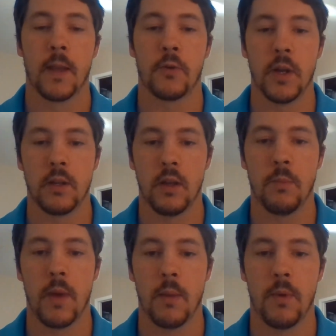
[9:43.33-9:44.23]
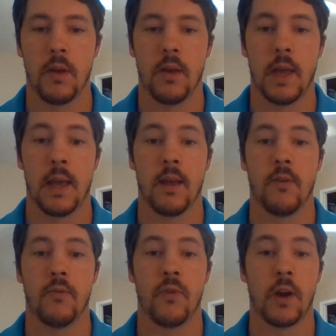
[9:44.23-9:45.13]
creatine may be a
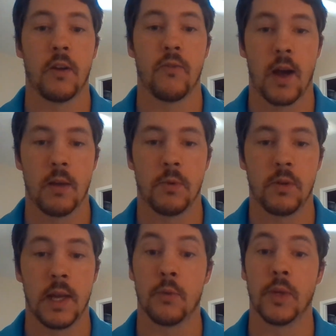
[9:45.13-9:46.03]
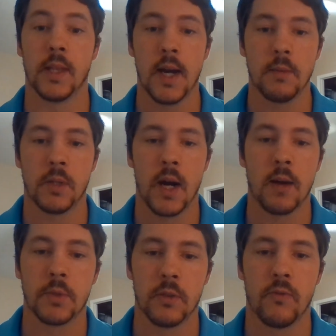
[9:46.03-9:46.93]
very viable and reliable
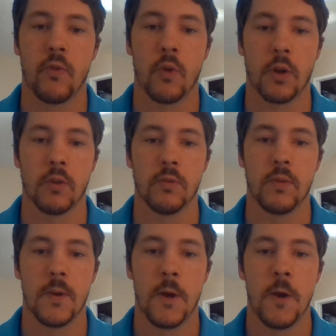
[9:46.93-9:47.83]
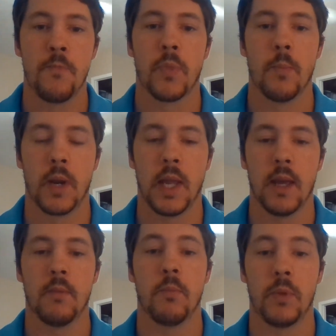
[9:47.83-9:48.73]
option for you. But
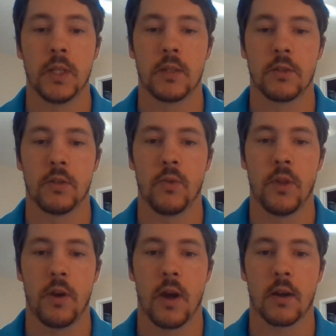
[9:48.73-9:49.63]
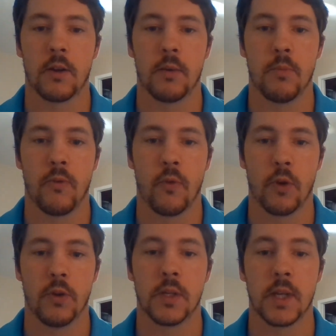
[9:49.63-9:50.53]
again, please consult with your doctor before
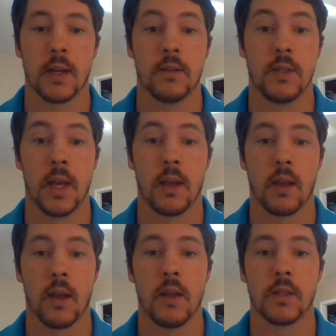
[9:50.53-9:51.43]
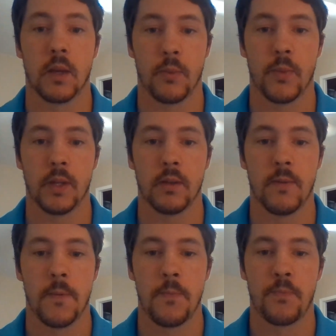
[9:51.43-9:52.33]
you decide to take any supplement,
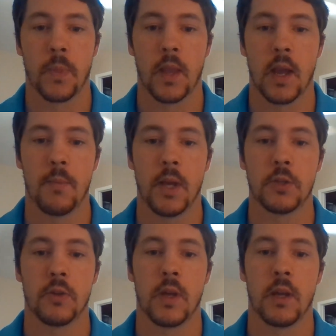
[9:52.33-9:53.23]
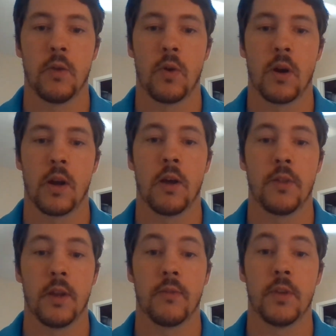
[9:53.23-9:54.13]
and make sure that you are
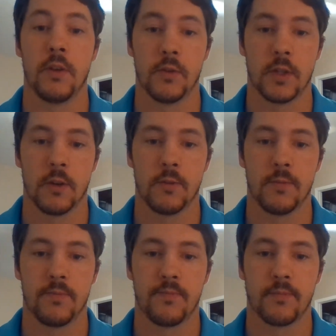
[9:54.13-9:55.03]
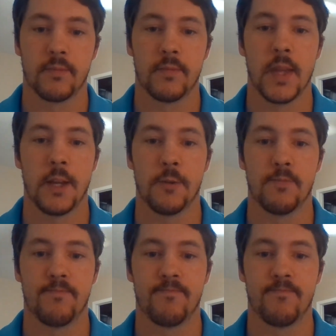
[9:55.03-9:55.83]
healthy enough to do so. Thank you.